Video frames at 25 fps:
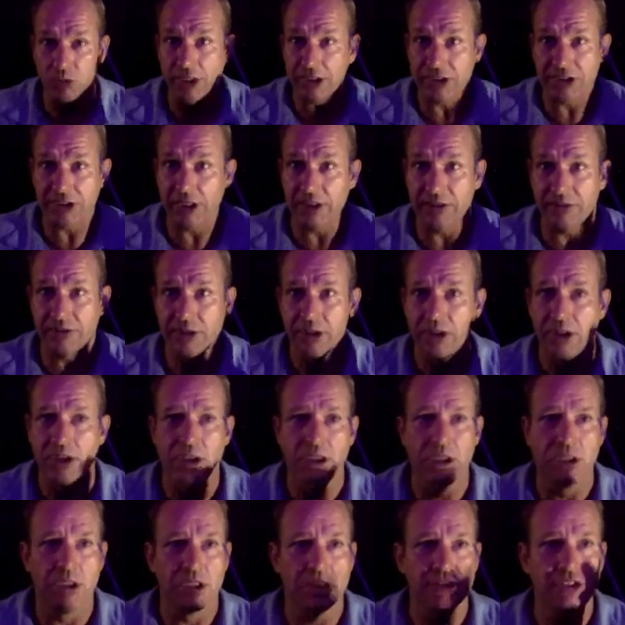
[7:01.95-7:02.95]
let's save,
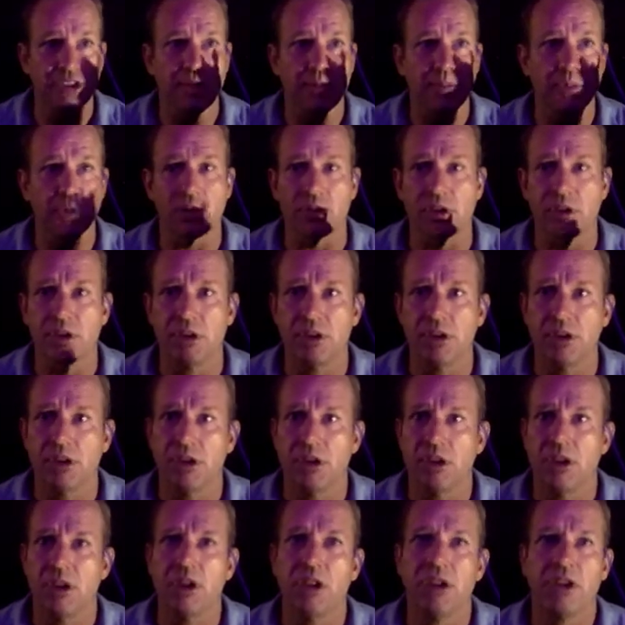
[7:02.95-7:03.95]
let's save more.
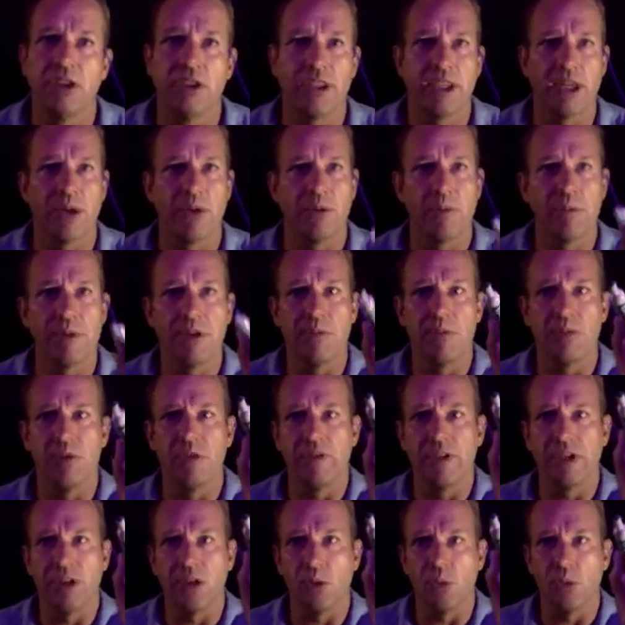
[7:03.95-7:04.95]
That would be
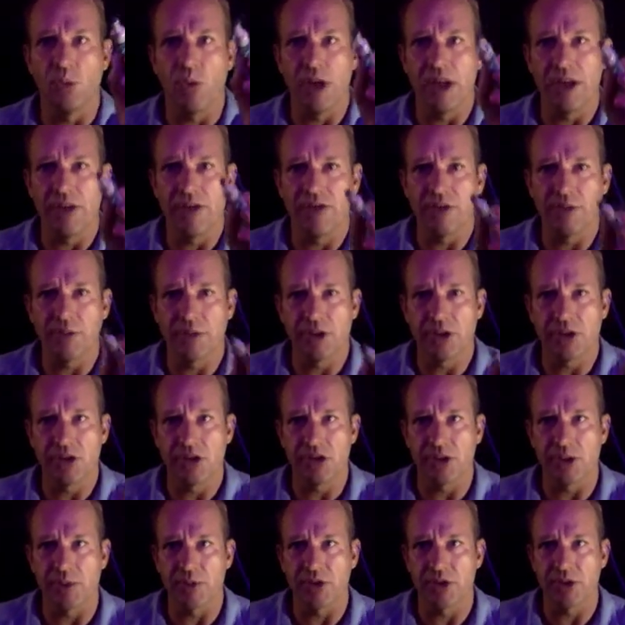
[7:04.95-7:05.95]
moving away from
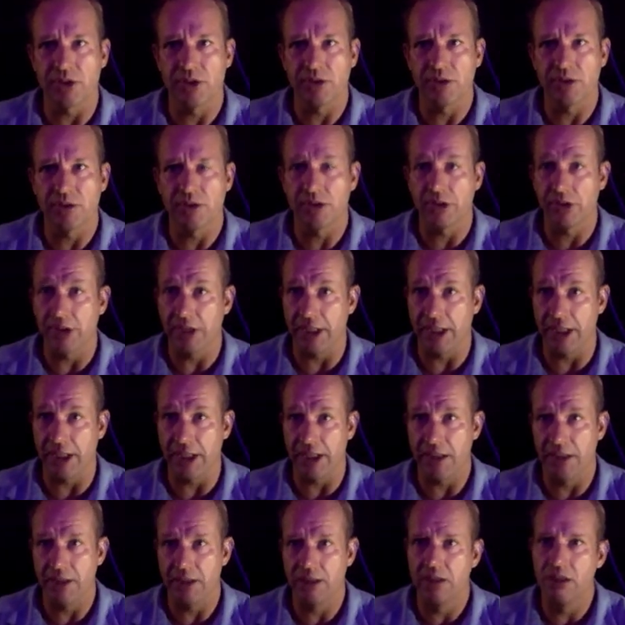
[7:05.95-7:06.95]
consumption
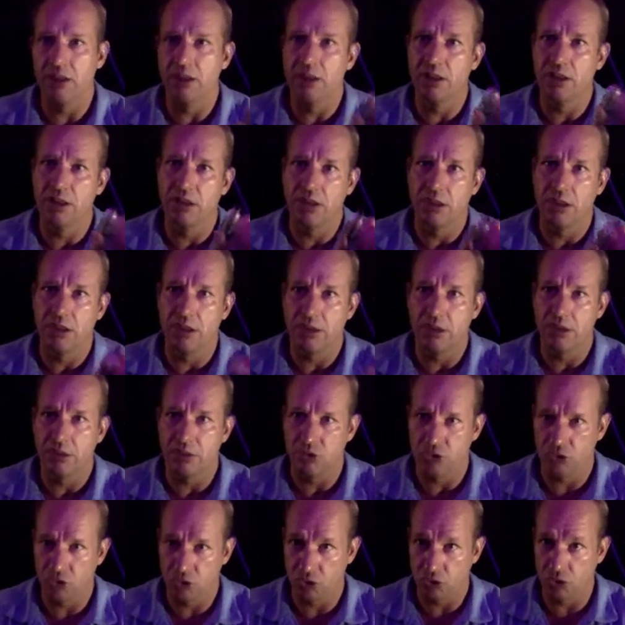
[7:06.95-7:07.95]
today
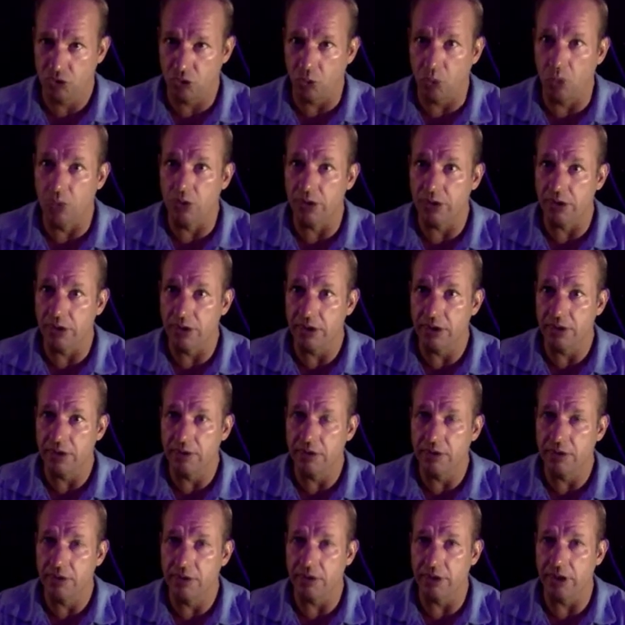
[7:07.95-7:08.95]
toward
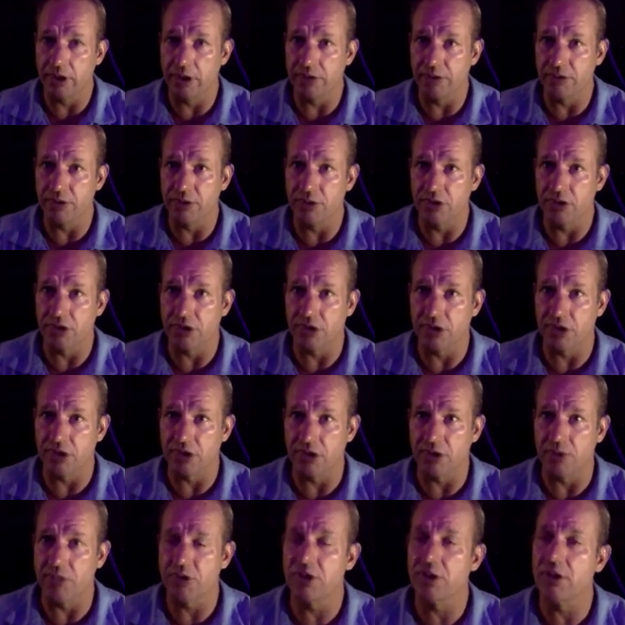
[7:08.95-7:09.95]
greater future
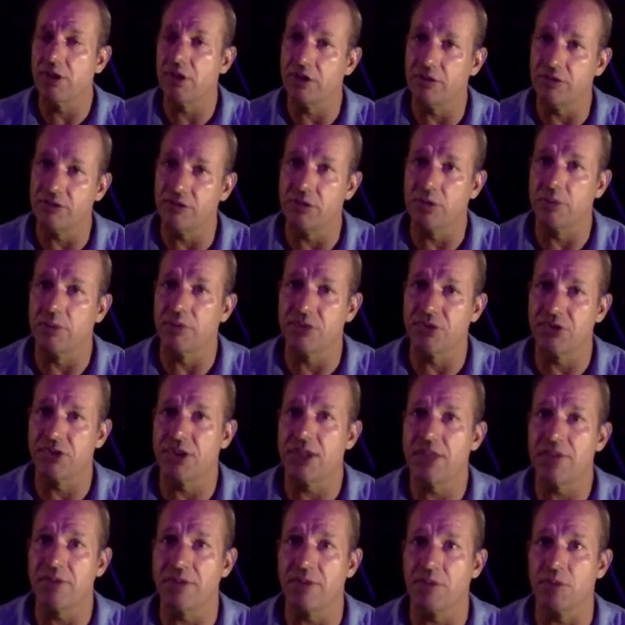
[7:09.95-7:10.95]
consumption in the form of
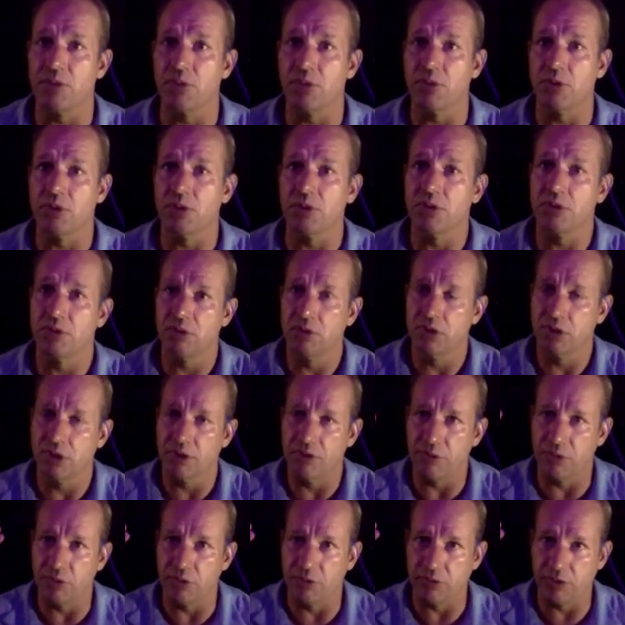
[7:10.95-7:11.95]
saving more.
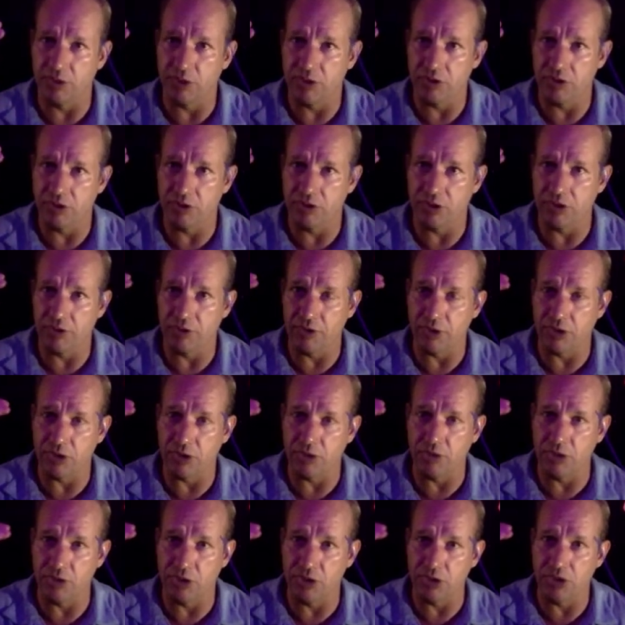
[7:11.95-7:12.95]
If you're if you're
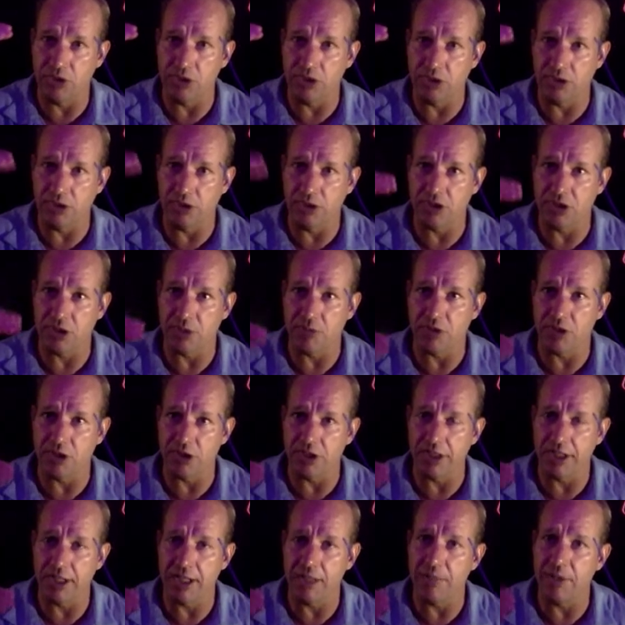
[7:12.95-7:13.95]
reducing your consumption
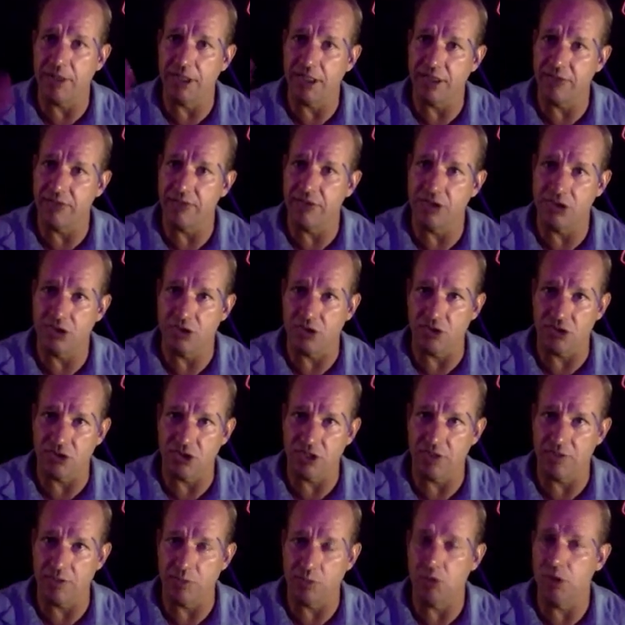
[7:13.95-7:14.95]
today, by definition, you're
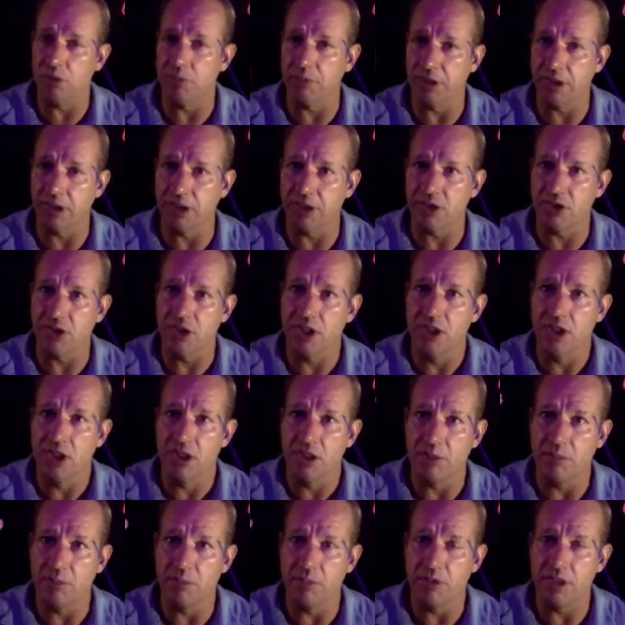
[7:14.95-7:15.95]
saving more because
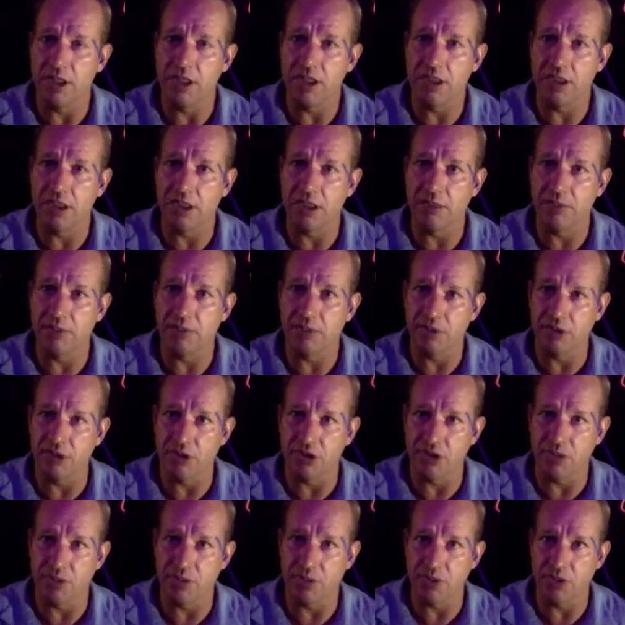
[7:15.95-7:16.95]
the income, the
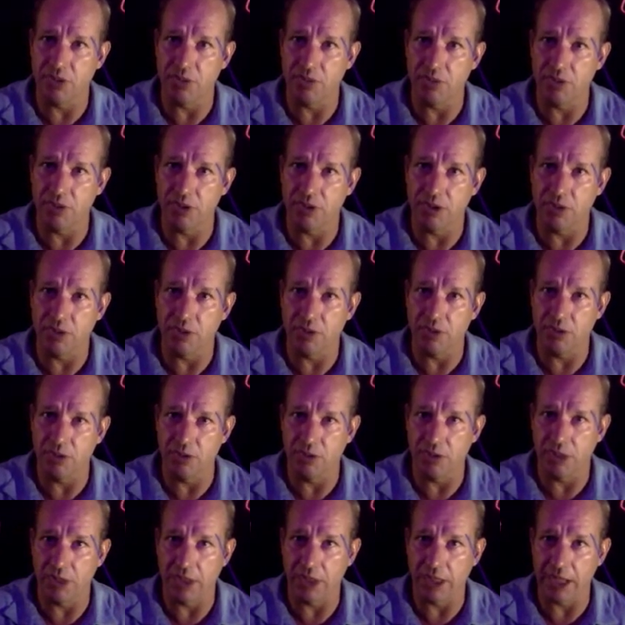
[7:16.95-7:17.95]
disposable income that you
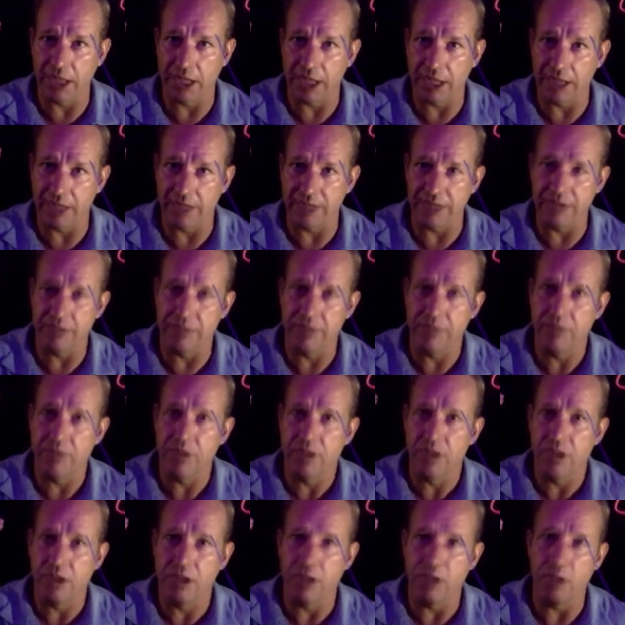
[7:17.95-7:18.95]
and I have
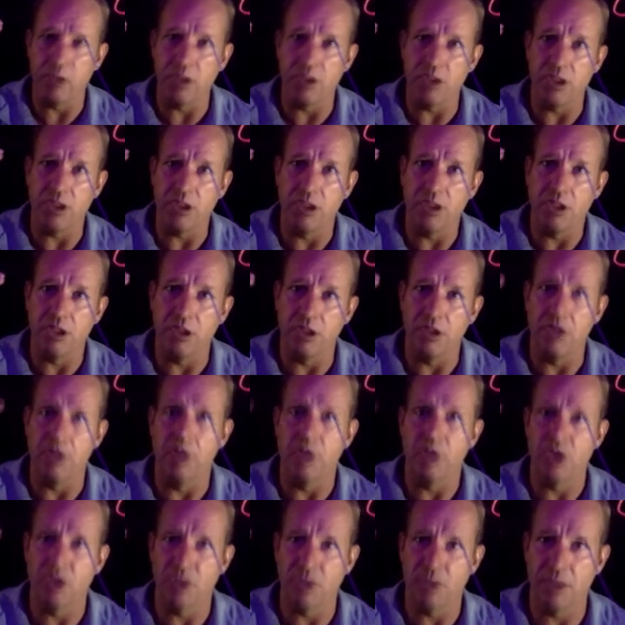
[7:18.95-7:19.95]
that we
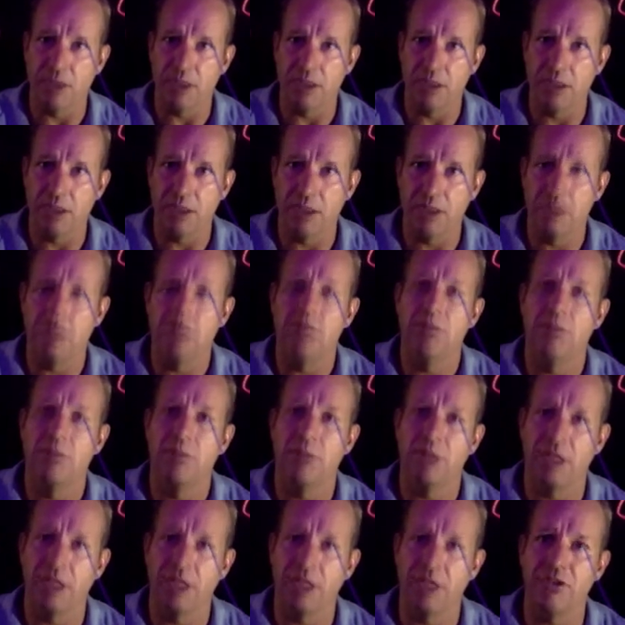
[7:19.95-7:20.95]
don't spend,
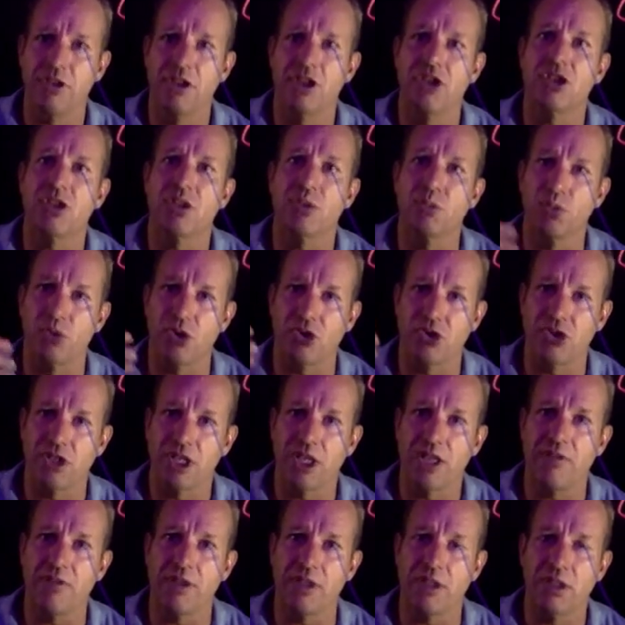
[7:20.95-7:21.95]
by definition, we're
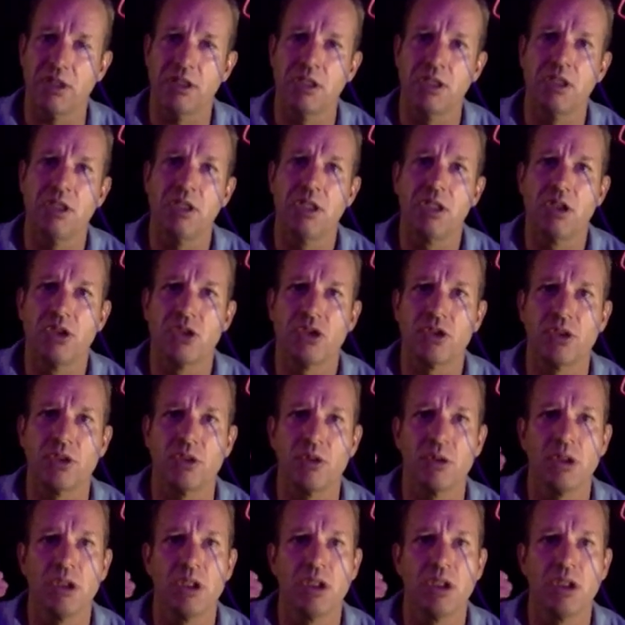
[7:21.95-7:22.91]
saving. So